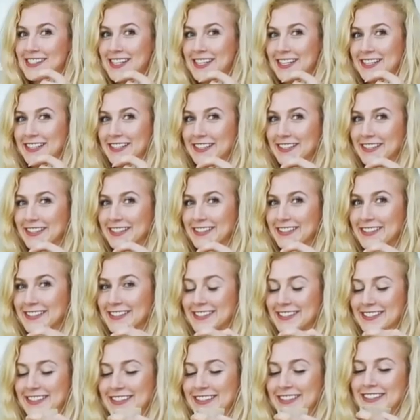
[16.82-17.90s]
skin
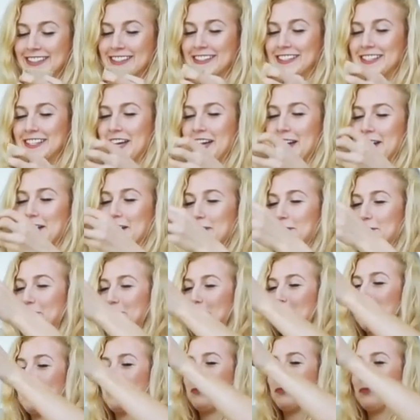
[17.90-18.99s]
coloured.
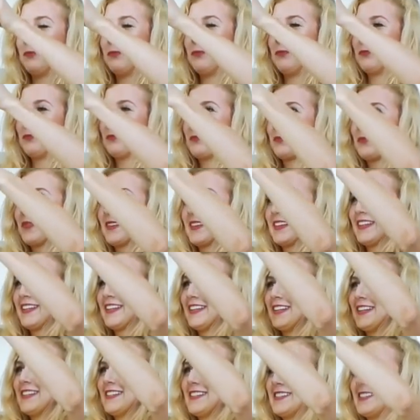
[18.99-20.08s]
Don't
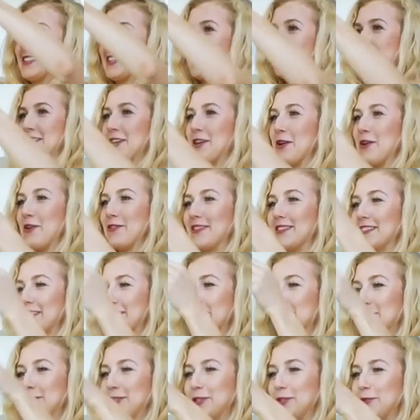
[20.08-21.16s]
know if it's
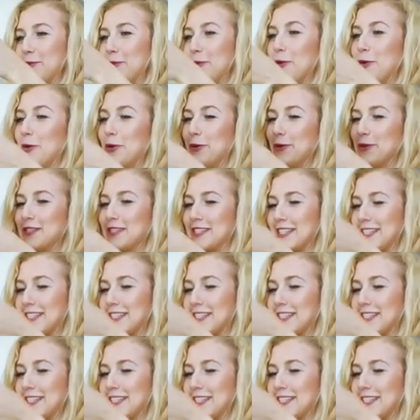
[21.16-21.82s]
going to suit all